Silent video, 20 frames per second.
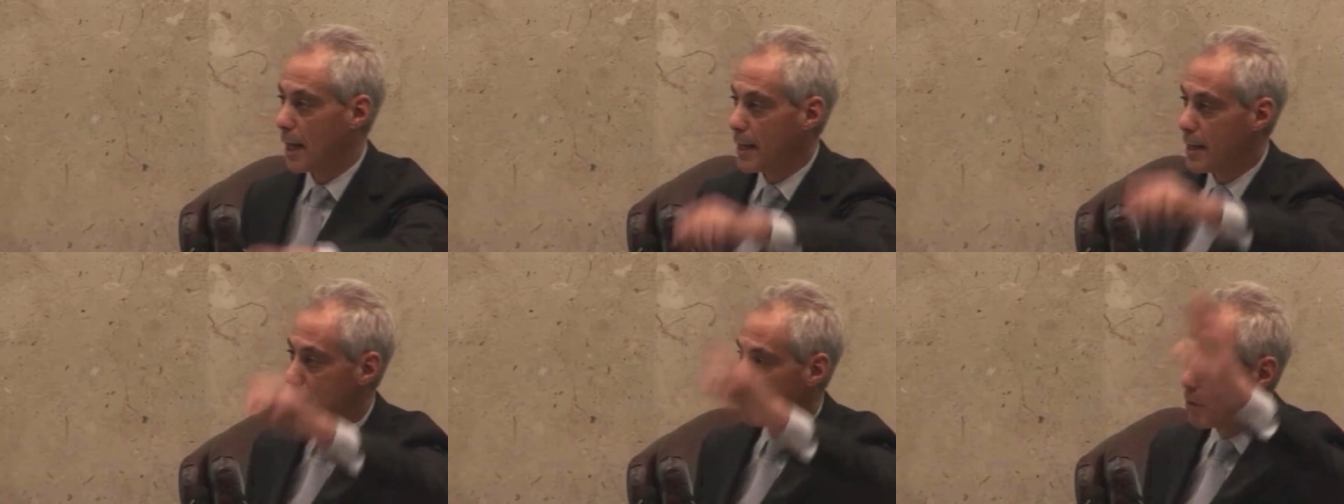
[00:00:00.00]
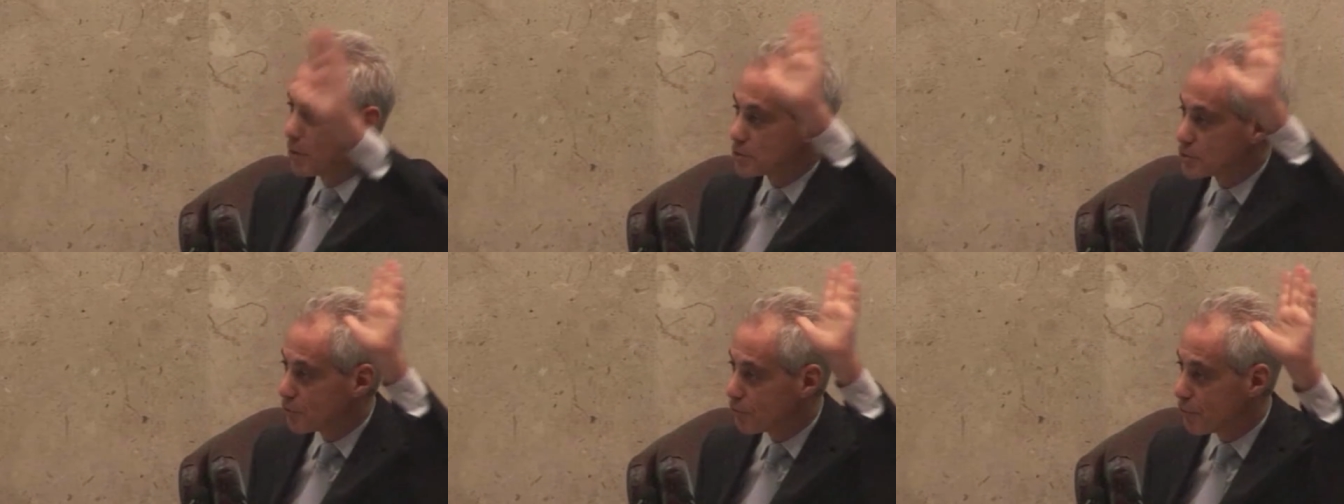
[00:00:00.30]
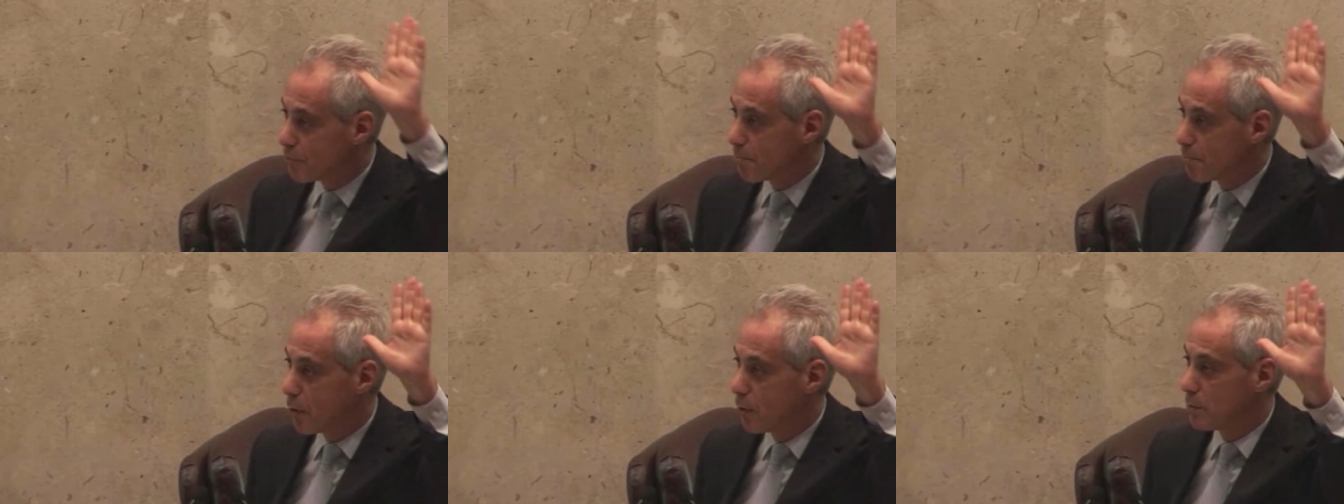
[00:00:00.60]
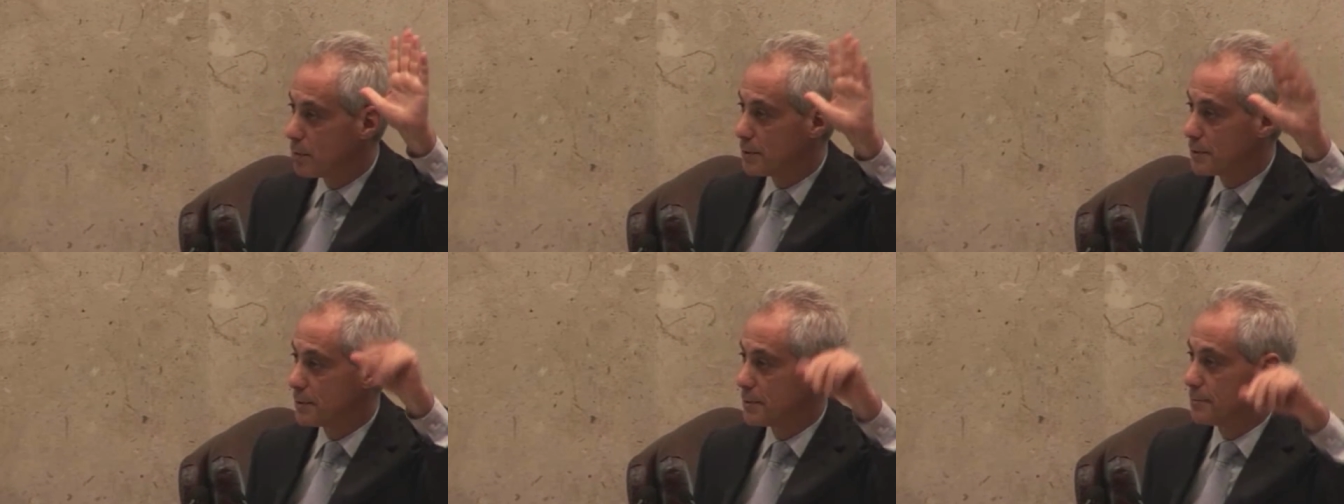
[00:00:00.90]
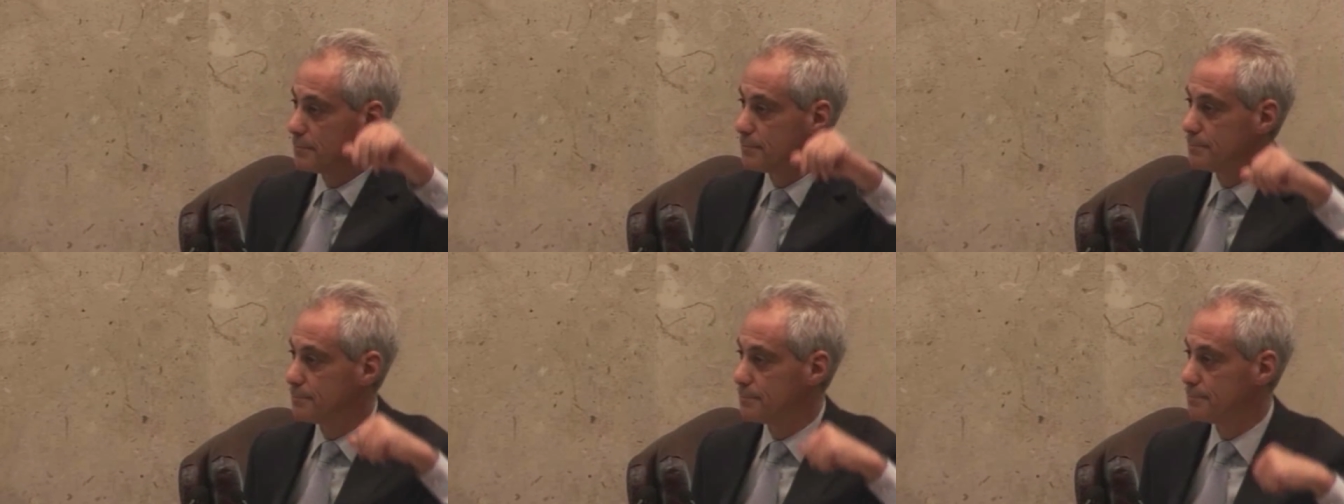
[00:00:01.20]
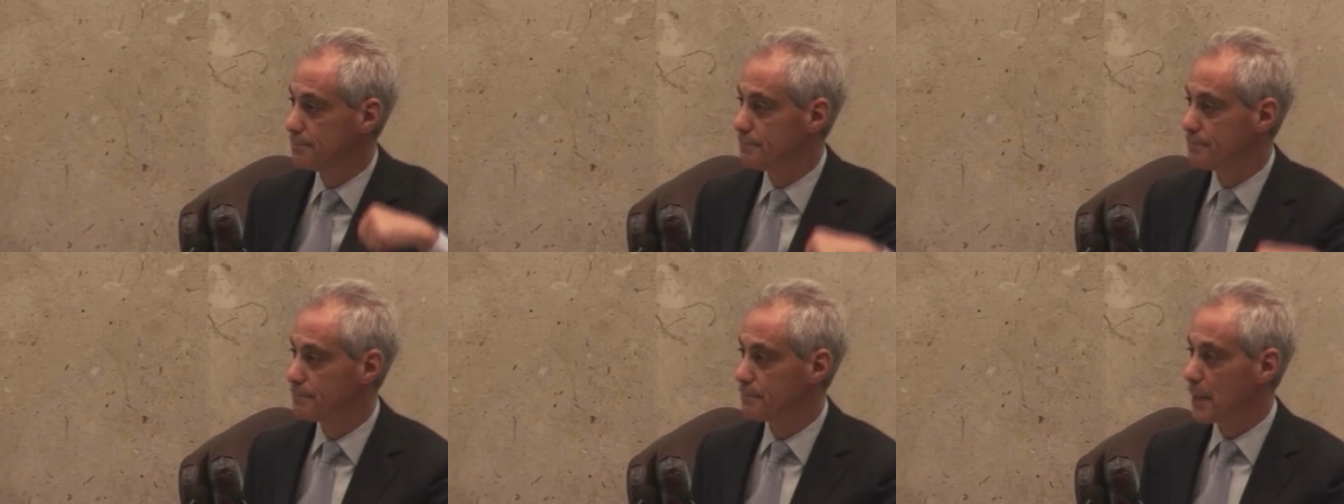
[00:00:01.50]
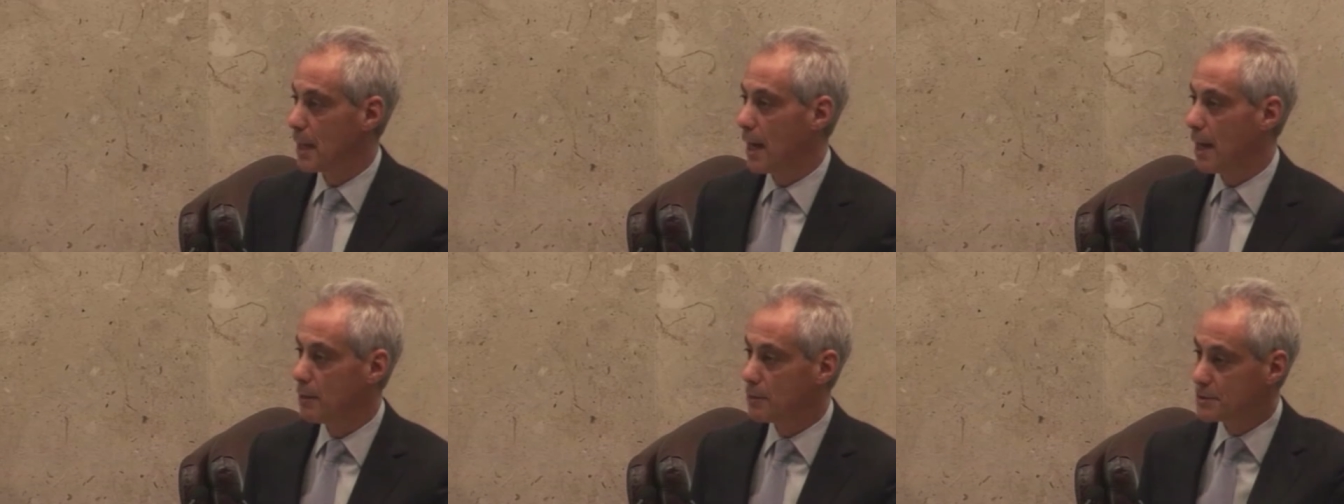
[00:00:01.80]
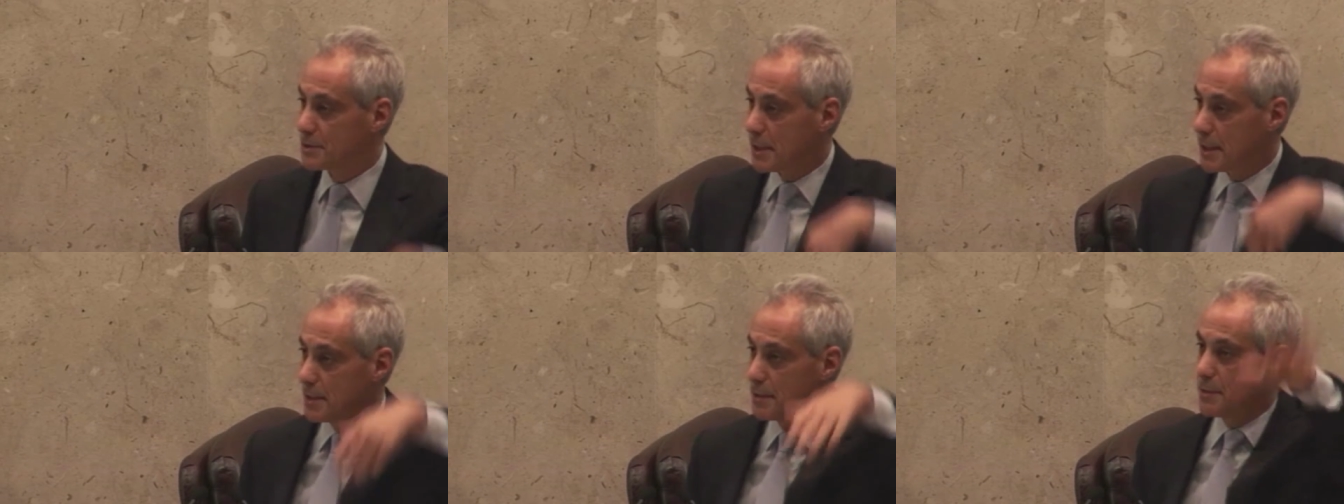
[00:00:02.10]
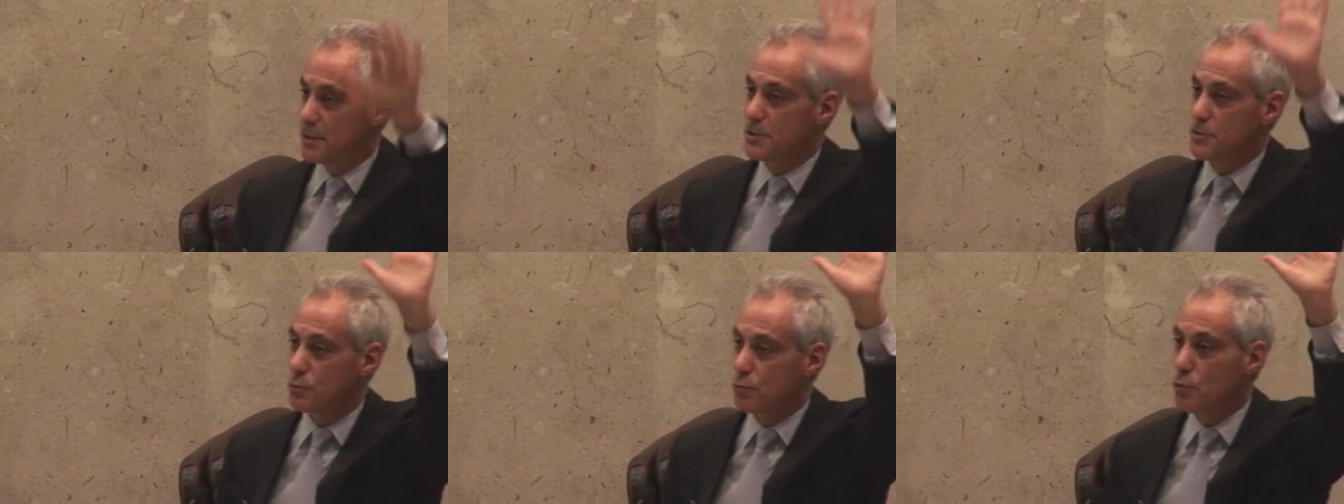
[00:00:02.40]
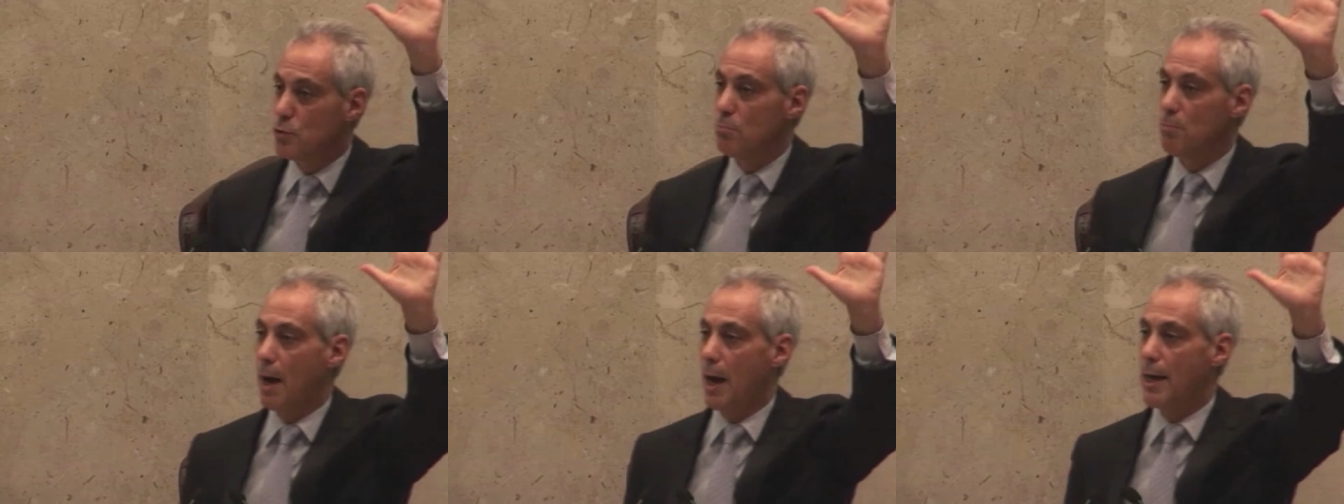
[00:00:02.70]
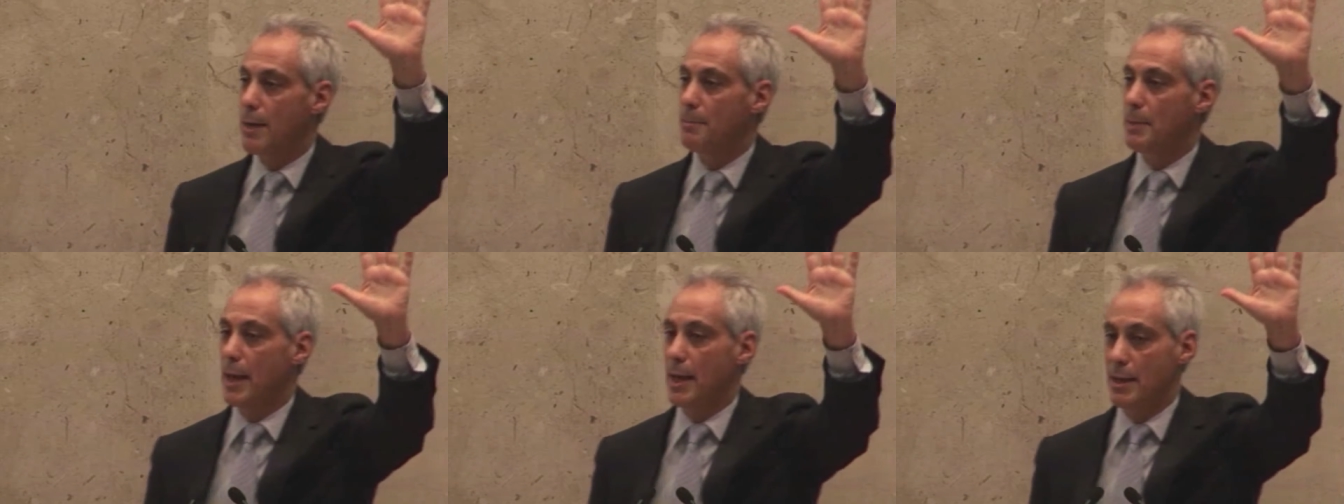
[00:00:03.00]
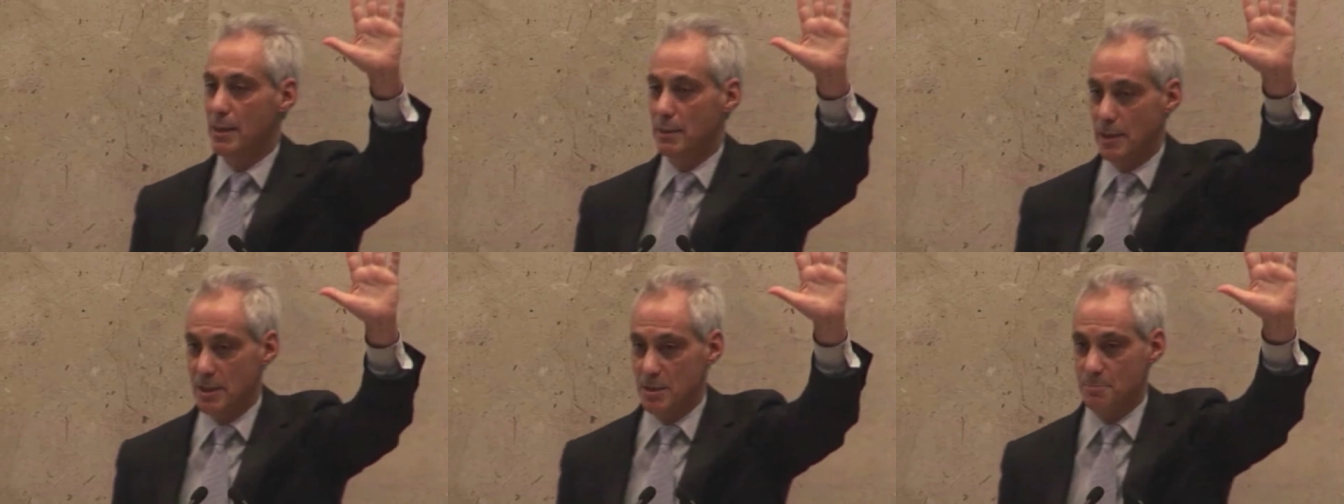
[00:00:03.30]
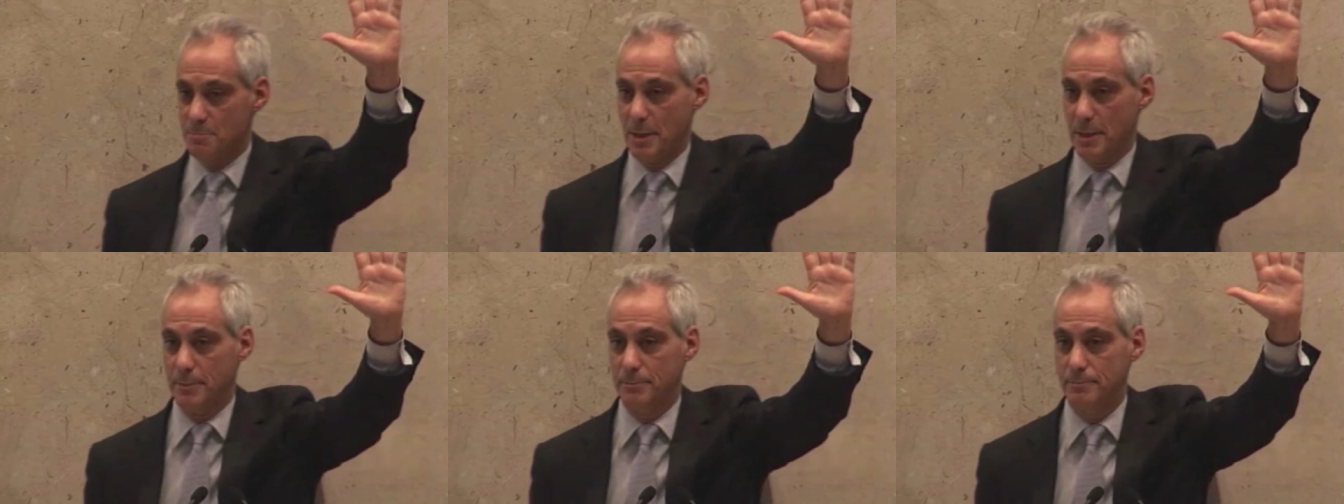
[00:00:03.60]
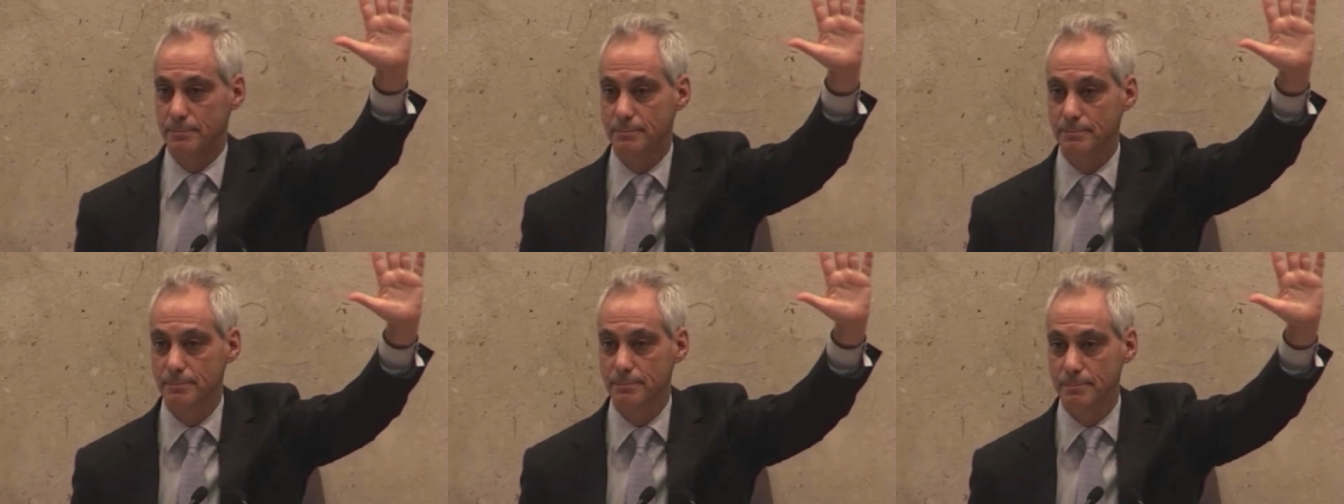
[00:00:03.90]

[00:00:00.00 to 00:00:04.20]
I am also from Poland. I will say in this room, I am gay and lesbian.